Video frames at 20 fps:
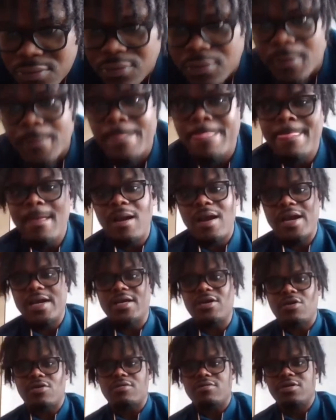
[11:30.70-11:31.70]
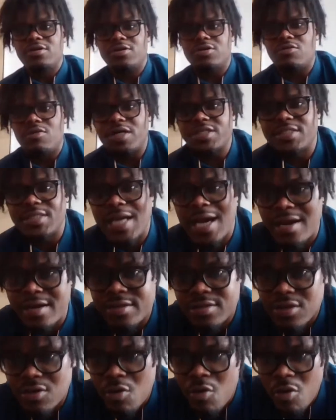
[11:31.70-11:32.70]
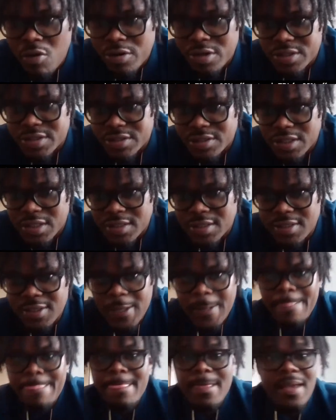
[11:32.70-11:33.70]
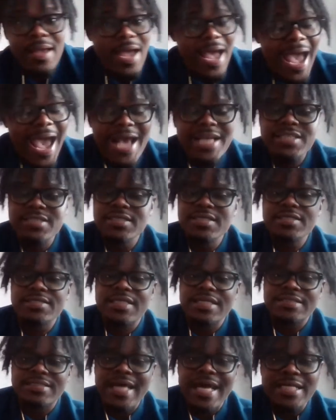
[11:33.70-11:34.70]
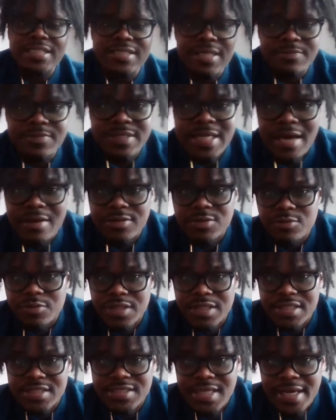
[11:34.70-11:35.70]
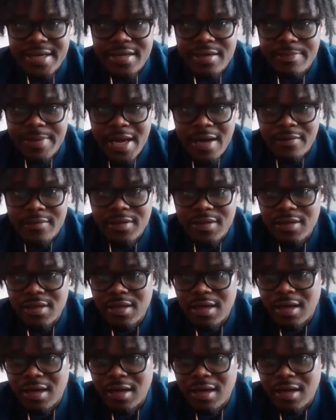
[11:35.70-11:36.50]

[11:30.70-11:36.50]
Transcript: All right, good question. How did the corners look? Actually, that's something I was really excited about.